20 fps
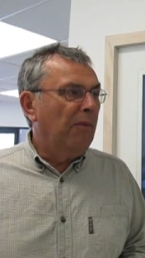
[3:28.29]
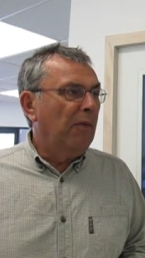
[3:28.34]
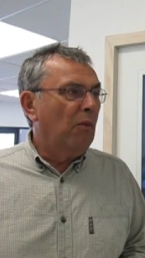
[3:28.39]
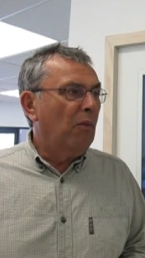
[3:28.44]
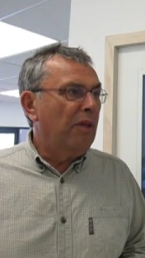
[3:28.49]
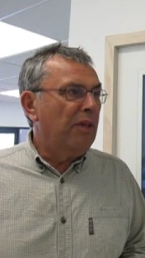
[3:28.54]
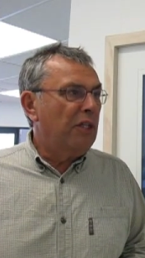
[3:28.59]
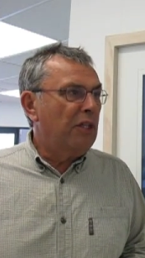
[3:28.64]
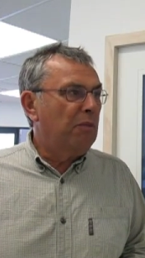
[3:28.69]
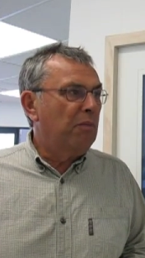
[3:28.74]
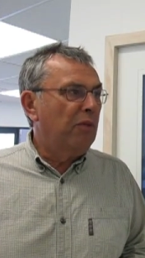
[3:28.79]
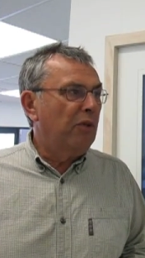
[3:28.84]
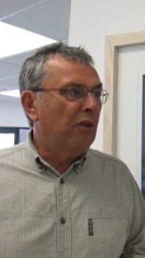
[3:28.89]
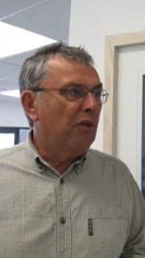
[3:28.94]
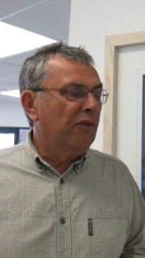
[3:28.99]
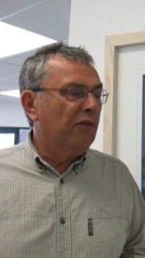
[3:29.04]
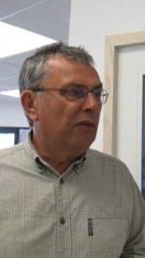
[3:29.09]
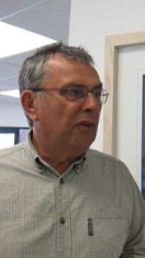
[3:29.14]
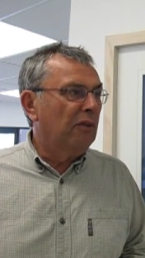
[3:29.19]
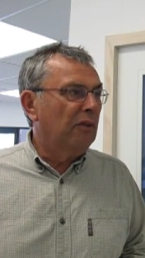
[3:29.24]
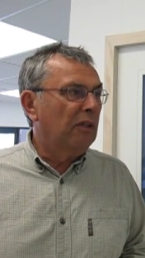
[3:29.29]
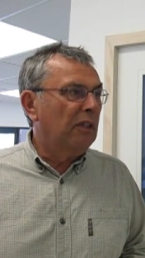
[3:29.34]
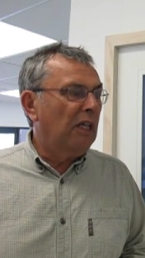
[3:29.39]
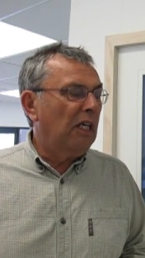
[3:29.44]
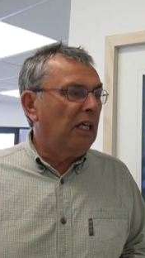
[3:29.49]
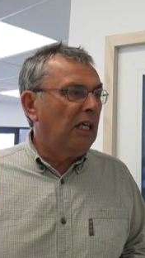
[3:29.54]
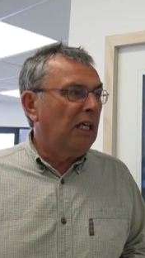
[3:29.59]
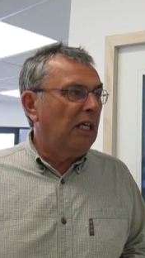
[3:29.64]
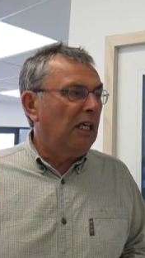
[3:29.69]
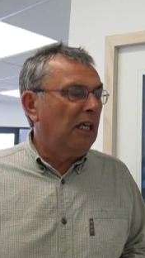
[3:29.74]
with his beautiful
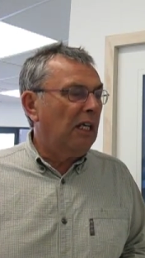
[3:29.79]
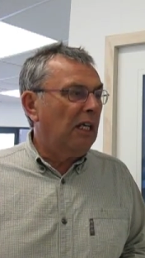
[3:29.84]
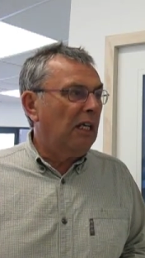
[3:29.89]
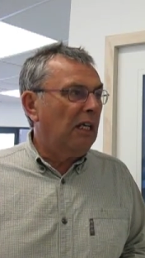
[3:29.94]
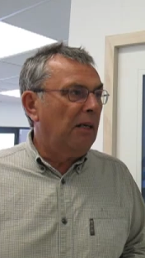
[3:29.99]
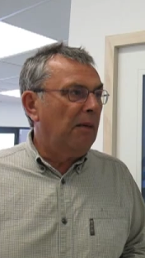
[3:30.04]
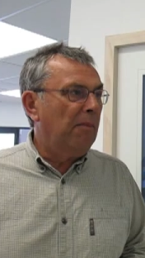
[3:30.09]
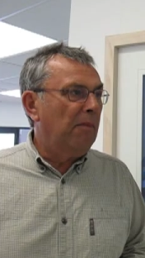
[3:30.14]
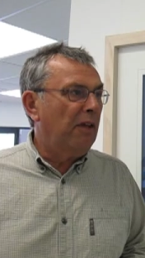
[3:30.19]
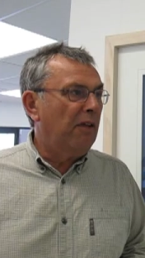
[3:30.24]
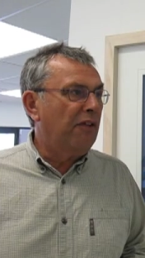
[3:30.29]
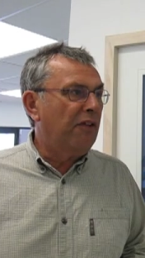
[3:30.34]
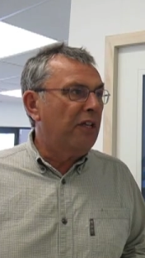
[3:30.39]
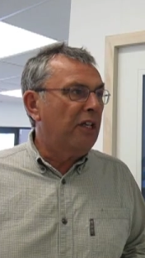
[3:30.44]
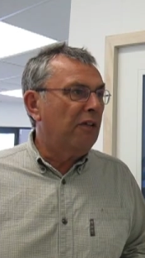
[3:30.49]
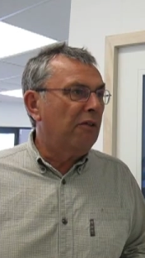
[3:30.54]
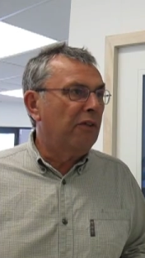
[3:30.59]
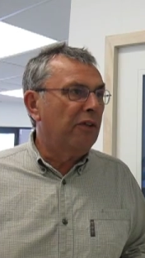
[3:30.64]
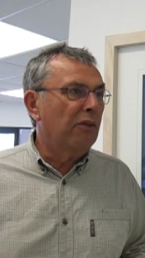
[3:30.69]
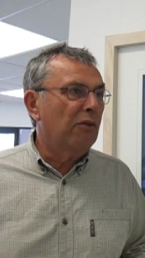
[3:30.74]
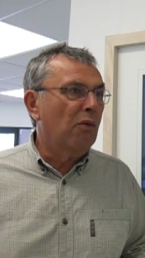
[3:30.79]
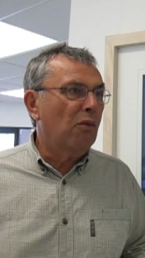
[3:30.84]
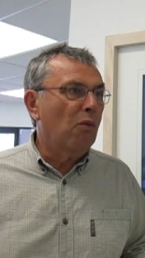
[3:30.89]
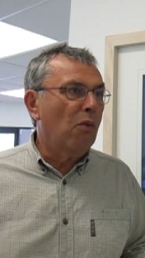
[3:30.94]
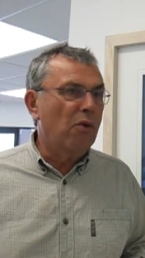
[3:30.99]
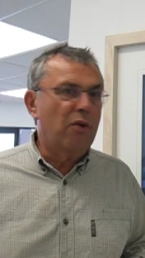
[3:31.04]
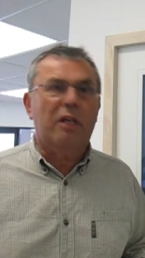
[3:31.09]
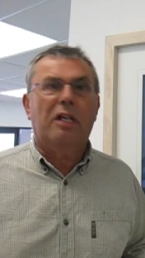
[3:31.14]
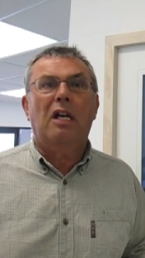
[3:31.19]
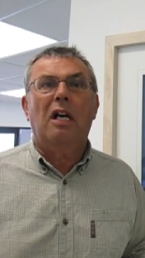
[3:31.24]
ethereal
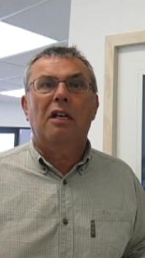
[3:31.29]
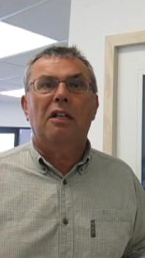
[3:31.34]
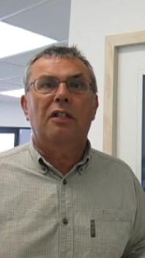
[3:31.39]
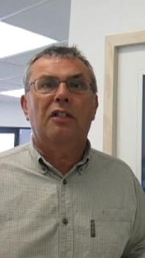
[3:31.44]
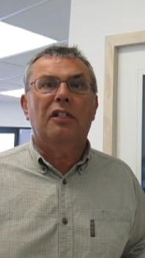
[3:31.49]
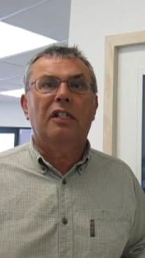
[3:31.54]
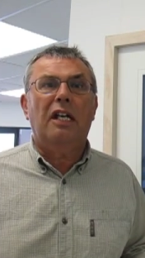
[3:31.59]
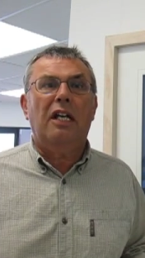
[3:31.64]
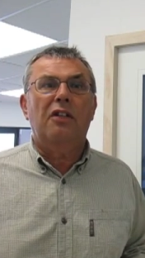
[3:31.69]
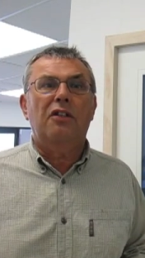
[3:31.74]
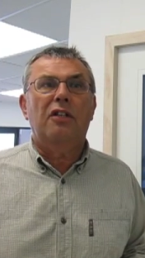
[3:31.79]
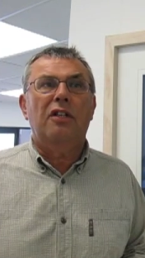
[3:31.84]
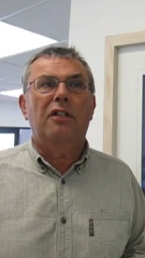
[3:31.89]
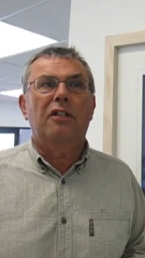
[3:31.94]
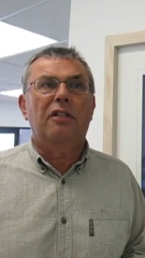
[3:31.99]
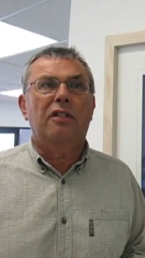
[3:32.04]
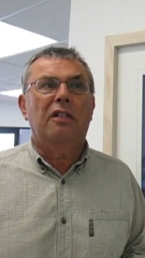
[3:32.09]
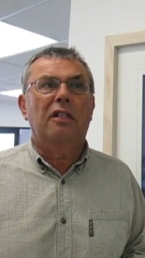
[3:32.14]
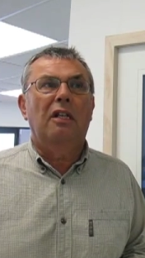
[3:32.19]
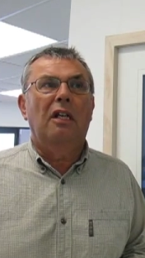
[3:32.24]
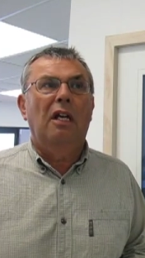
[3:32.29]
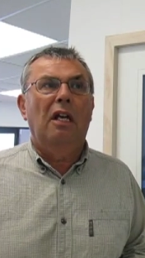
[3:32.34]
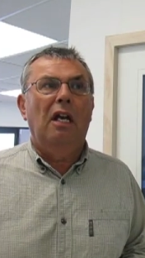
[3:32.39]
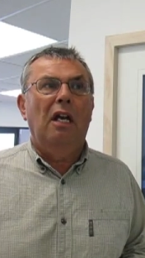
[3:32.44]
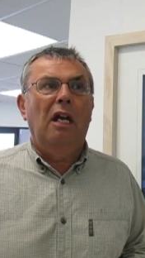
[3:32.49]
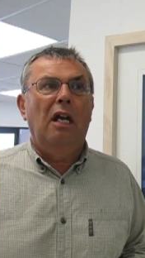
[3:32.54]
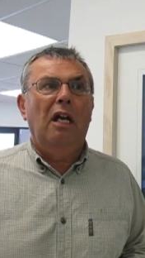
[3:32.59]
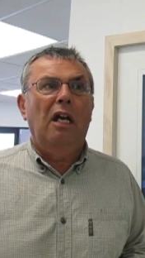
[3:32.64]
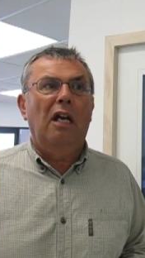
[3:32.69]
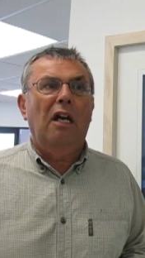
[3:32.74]
watercolour sketches
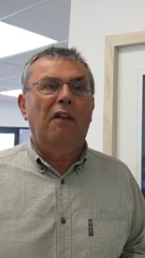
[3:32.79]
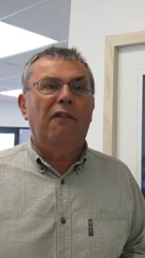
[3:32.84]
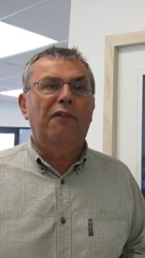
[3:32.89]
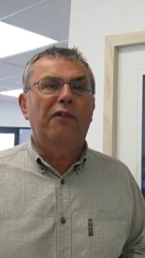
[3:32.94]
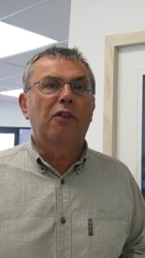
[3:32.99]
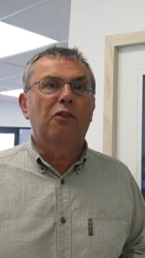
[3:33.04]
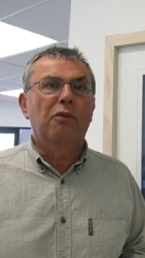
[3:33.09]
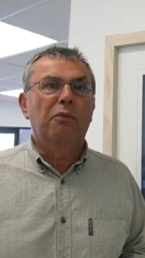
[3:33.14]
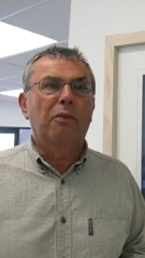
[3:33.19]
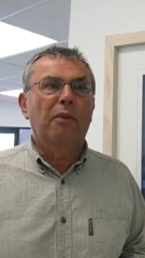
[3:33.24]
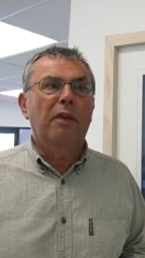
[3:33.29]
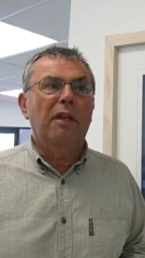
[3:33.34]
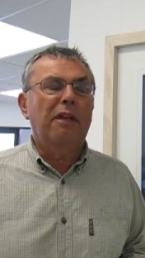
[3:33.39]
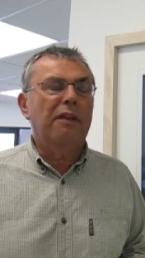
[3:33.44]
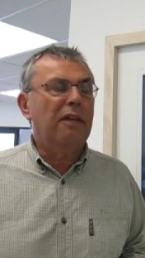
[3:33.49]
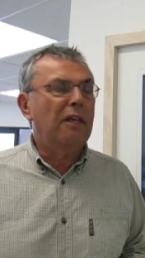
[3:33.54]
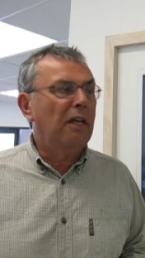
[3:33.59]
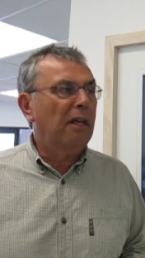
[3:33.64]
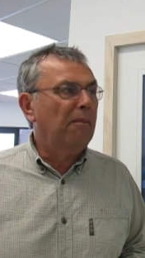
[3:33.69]
filled with